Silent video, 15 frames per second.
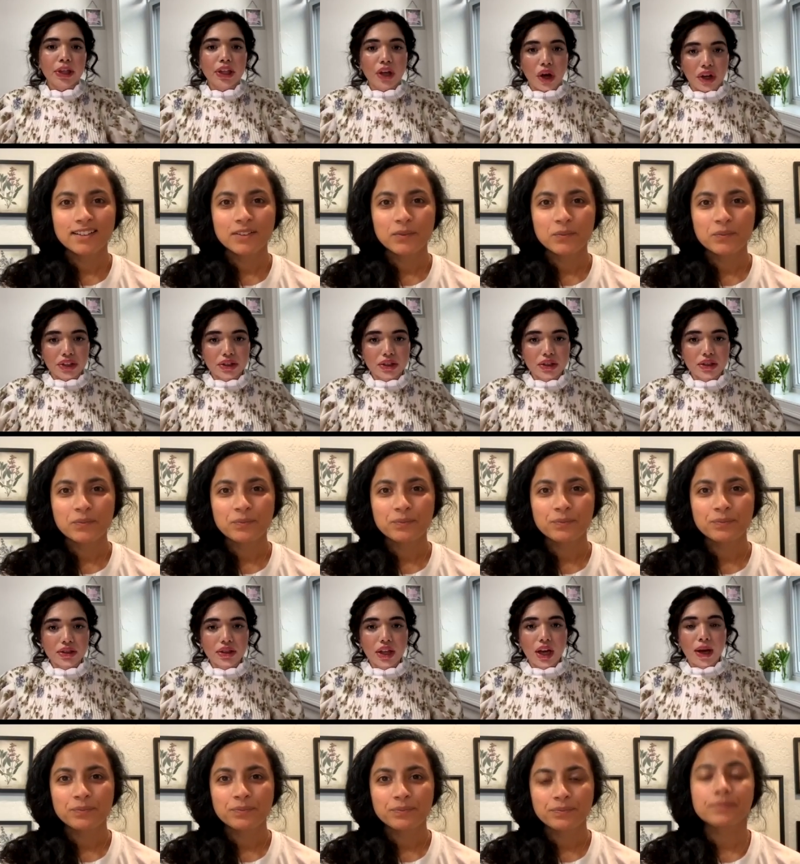
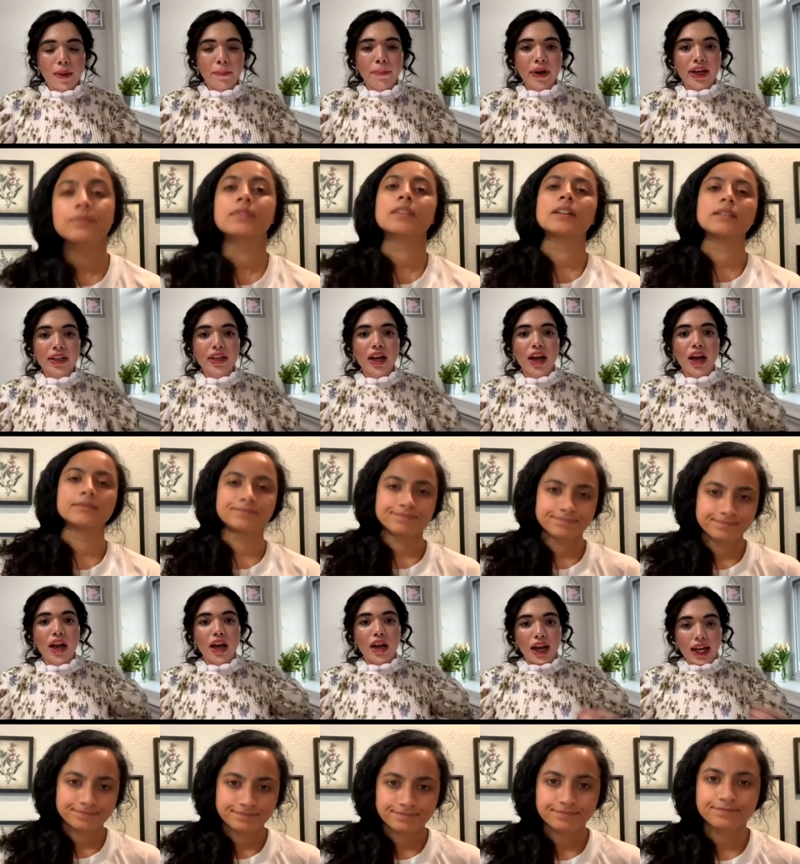Speaker 1: cautious, but
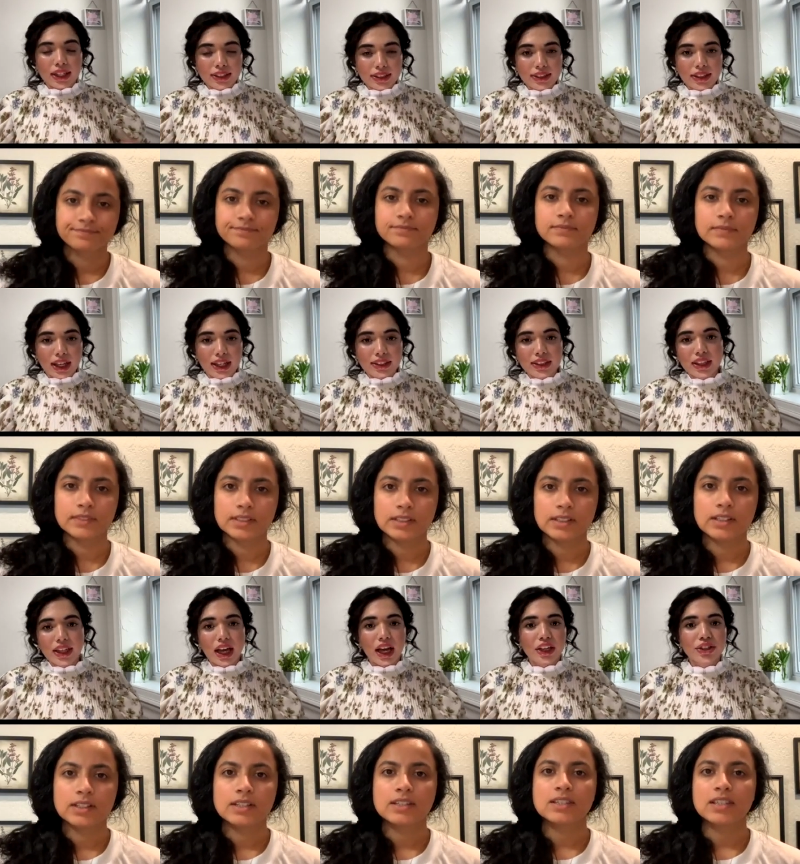exercising
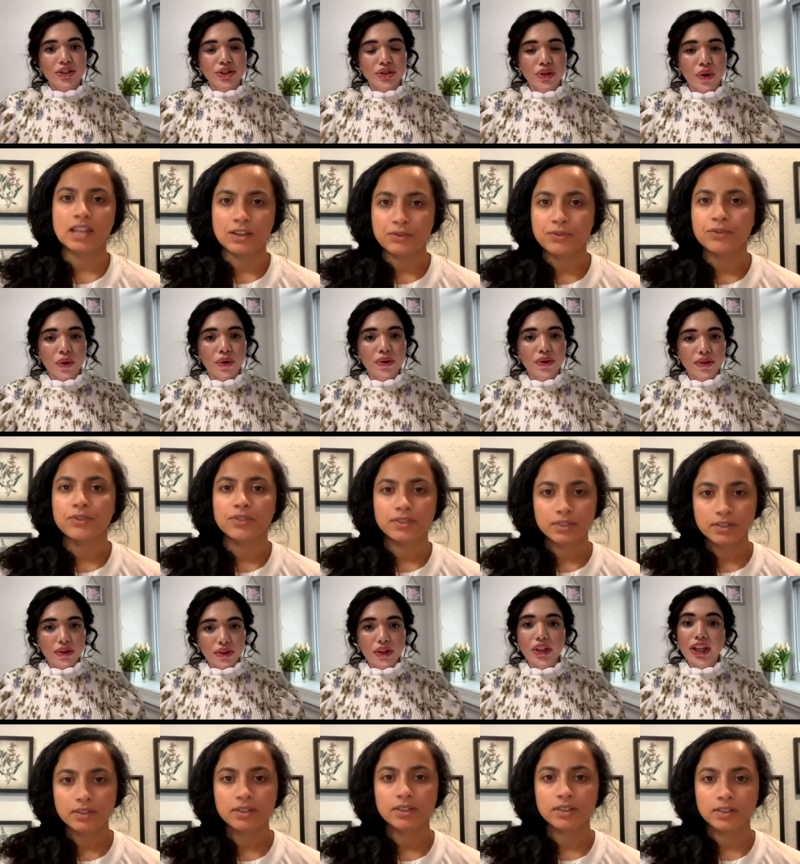has Safe. shown
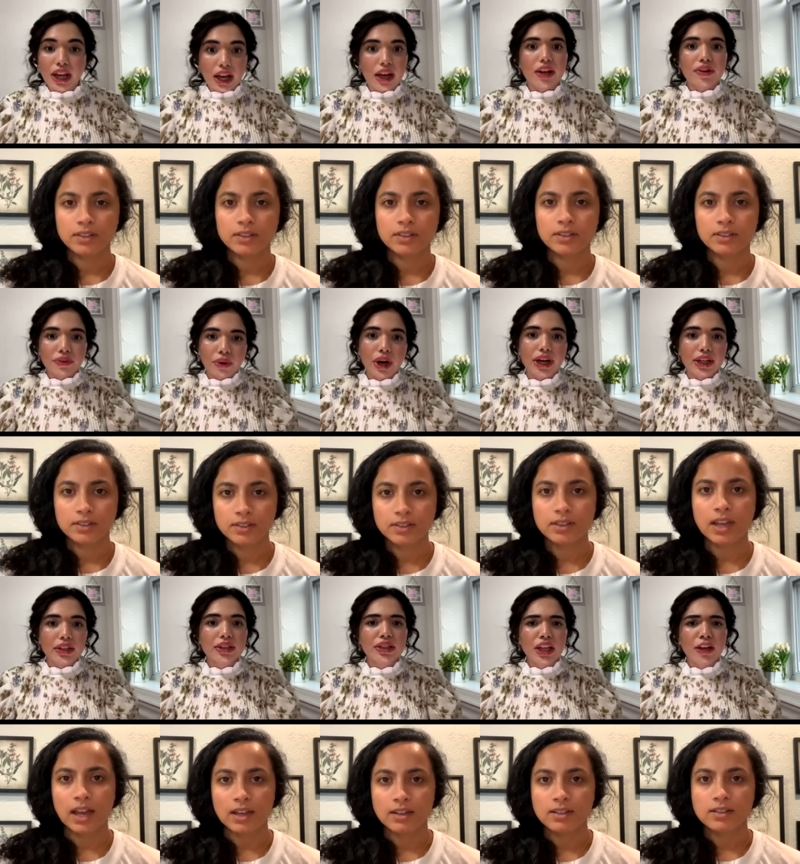yeah, yeah. right.
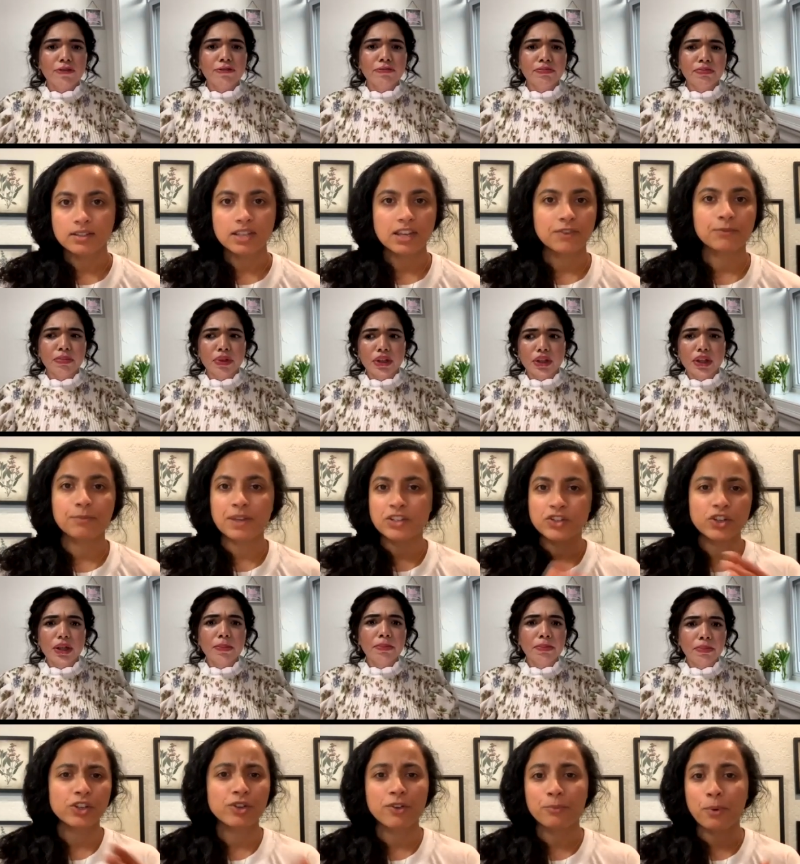Safe. Safe. Make sure
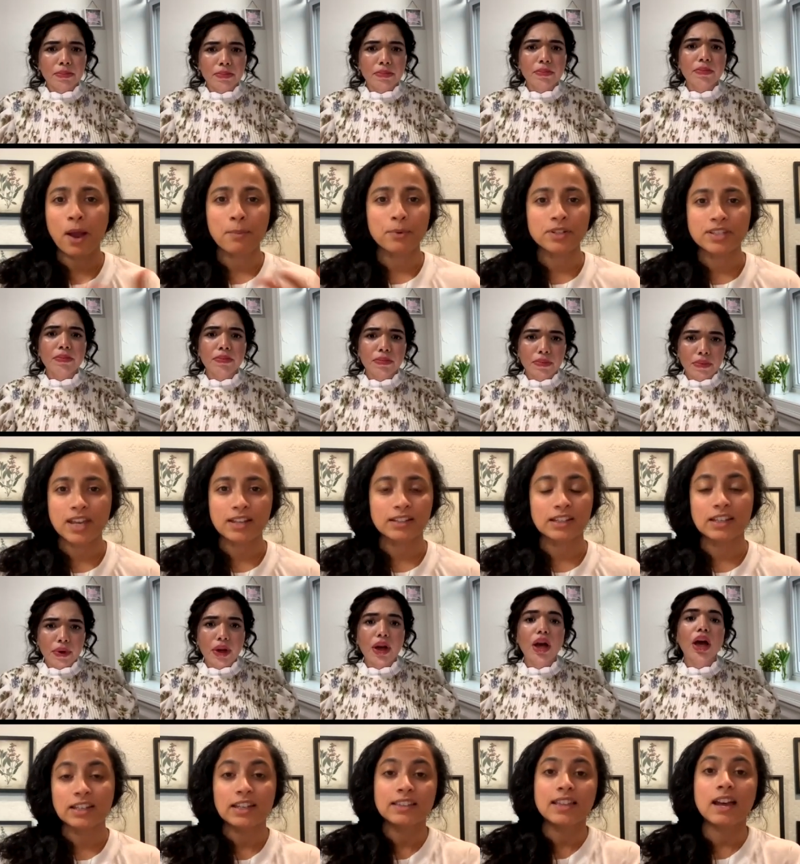you have
Speaker 2: proper
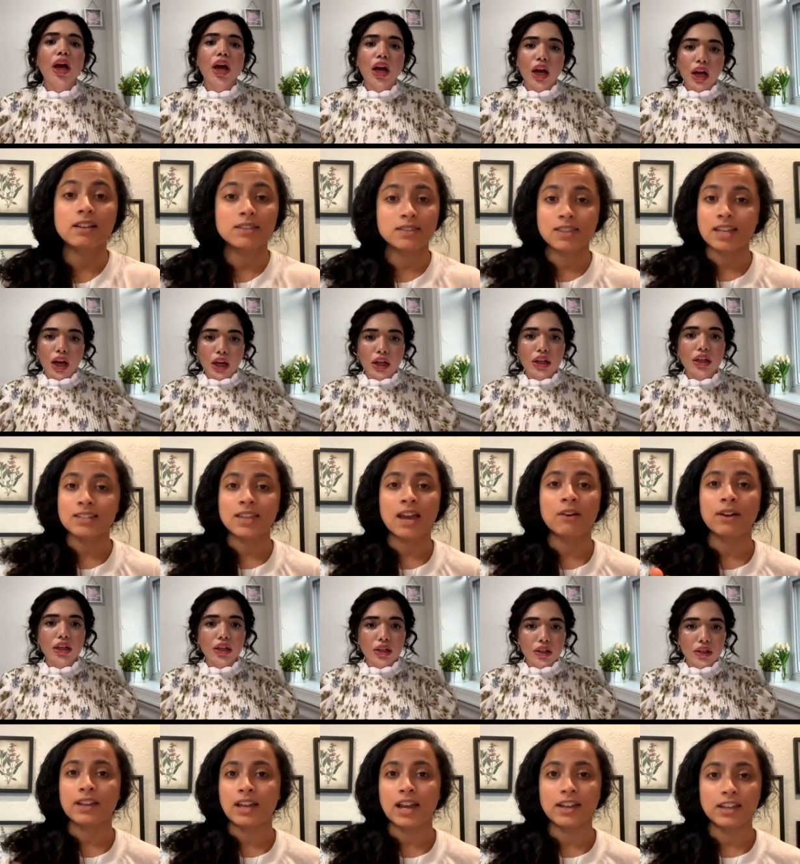technique. And that that's how I
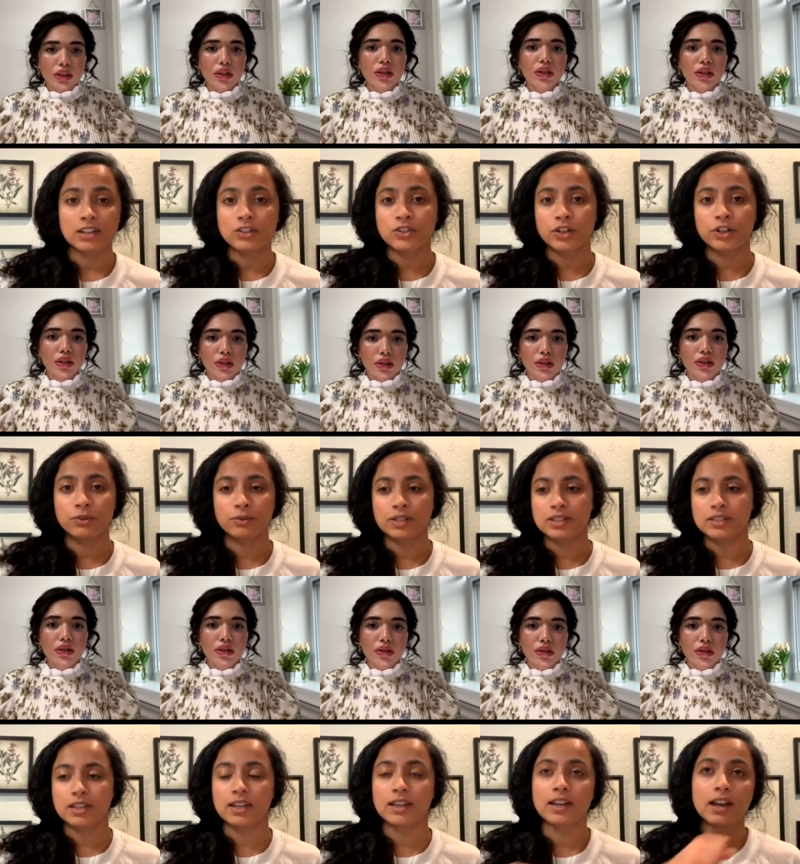got injured was
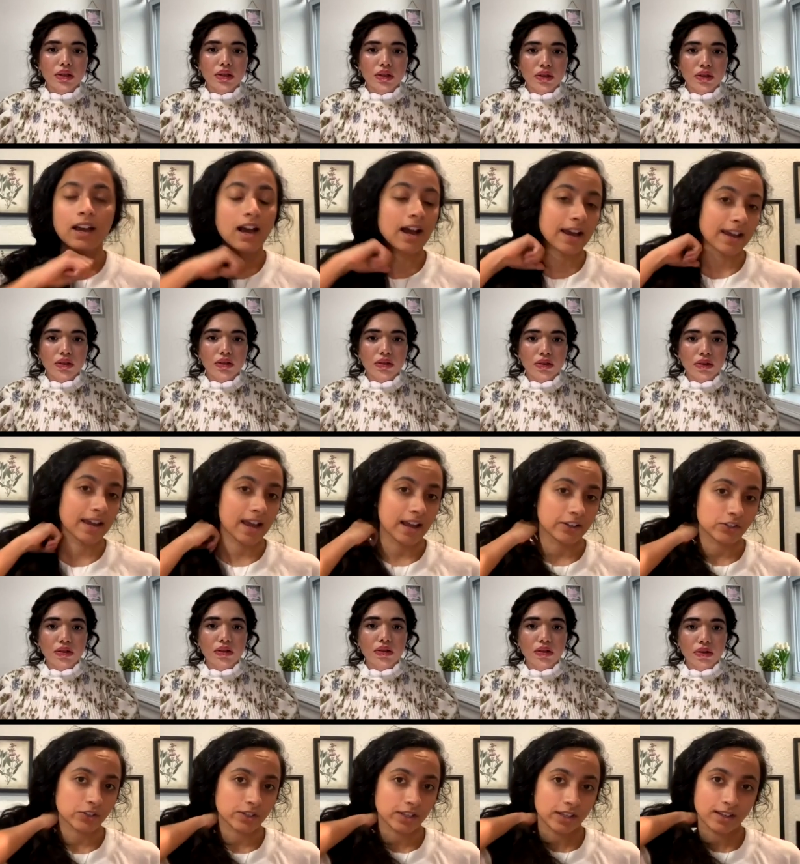like I
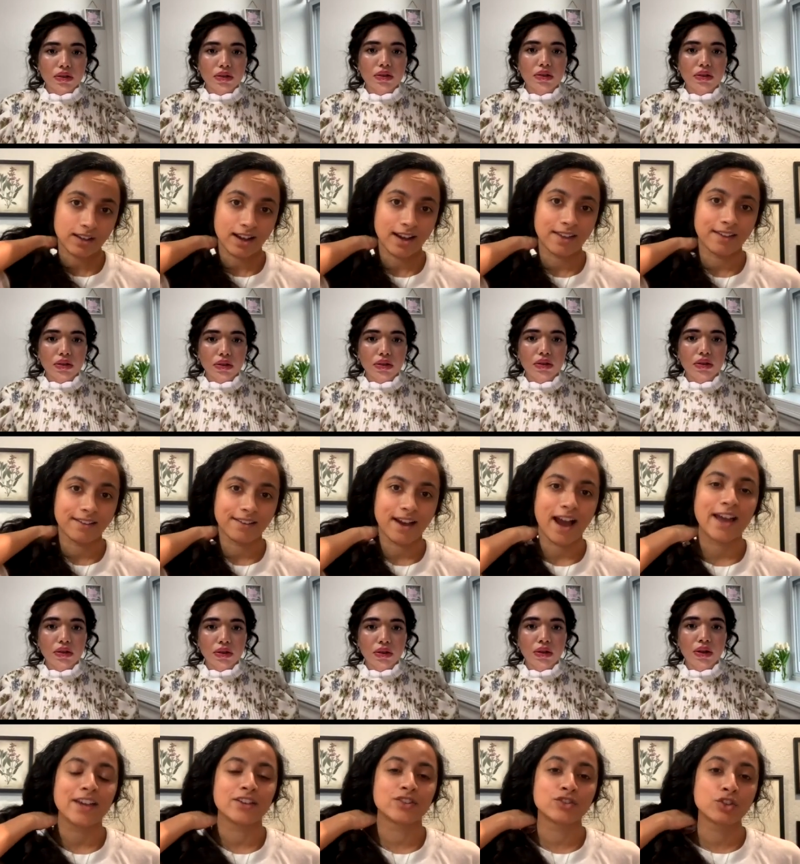actually I I
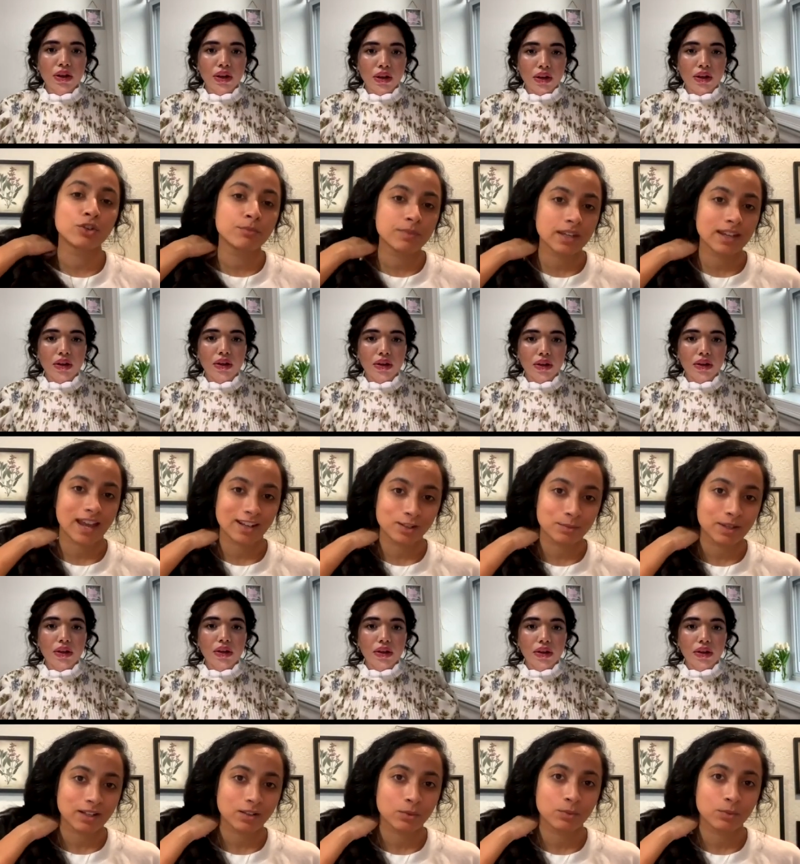assumed the kettlebell